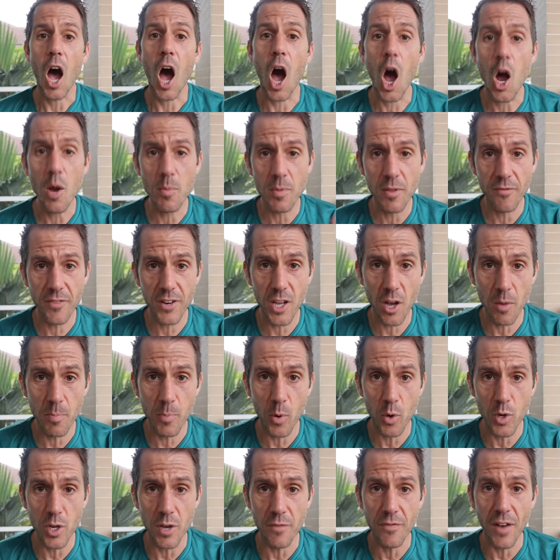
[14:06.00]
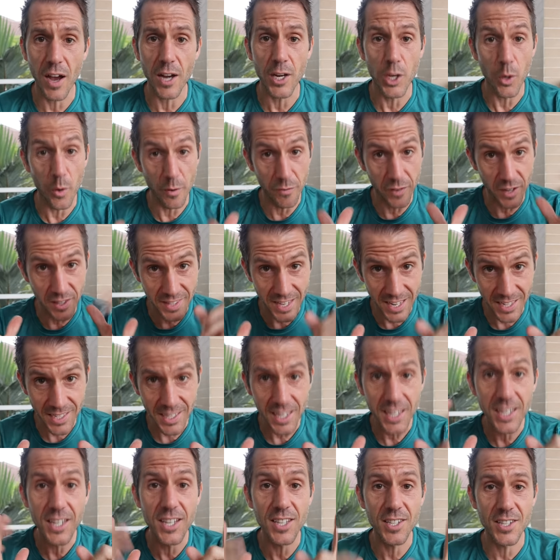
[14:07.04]
I hope the video brought you value. If it did,
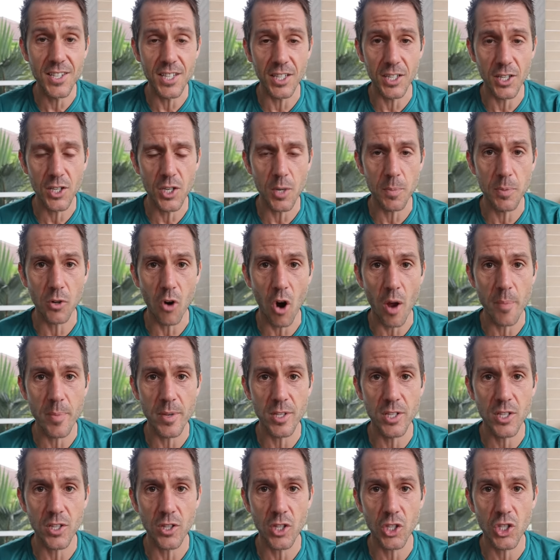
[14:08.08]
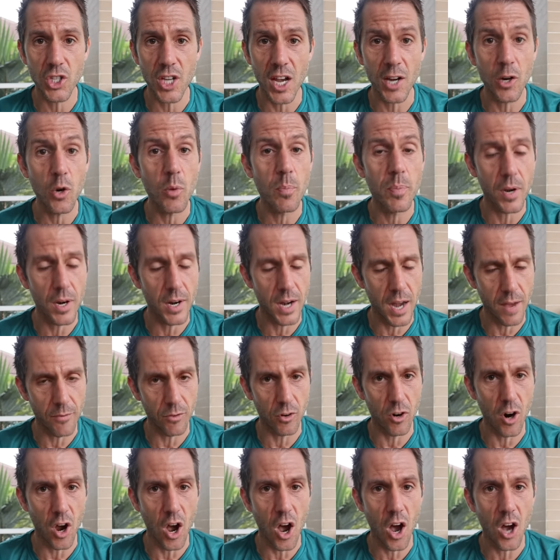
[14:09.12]
consider subscribing to the channel, but
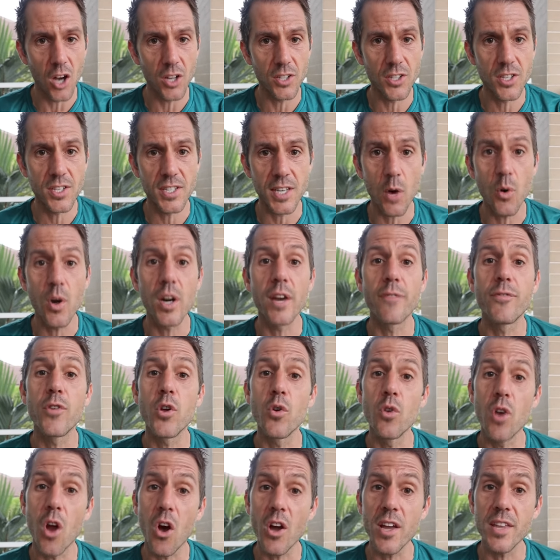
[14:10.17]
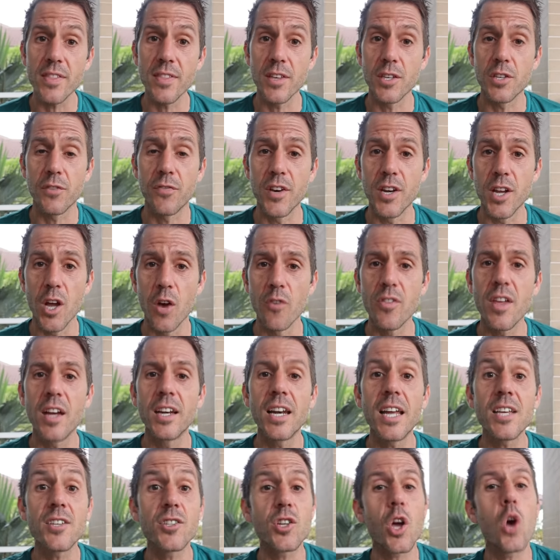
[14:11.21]
never a hard sell. And if you like this video,
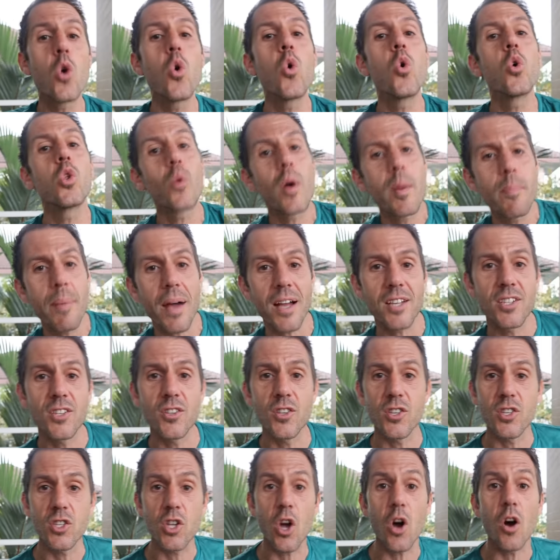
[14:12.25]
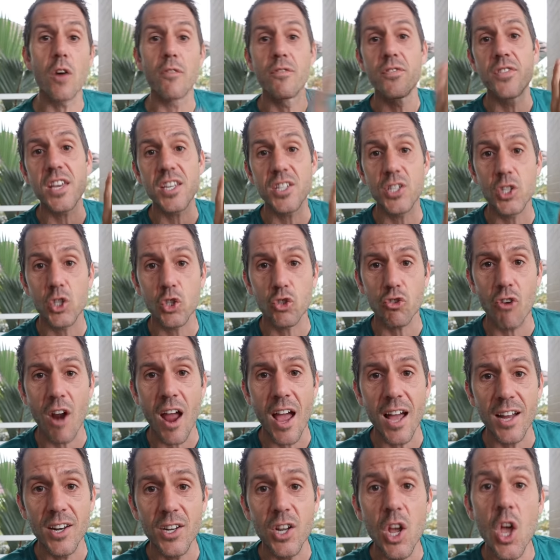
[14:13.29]
then let's go all the way back to the start of this
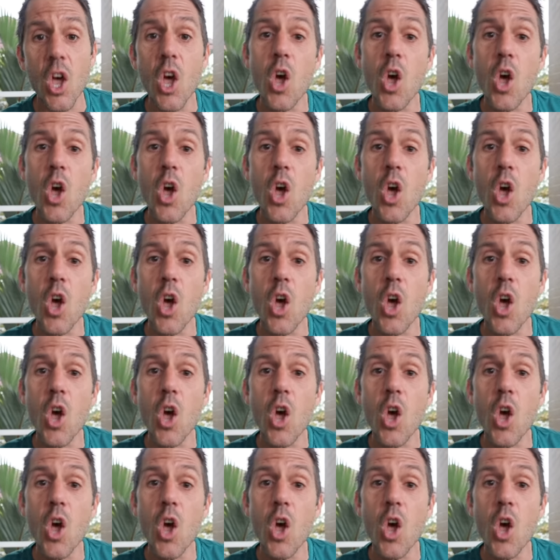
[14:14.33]
strand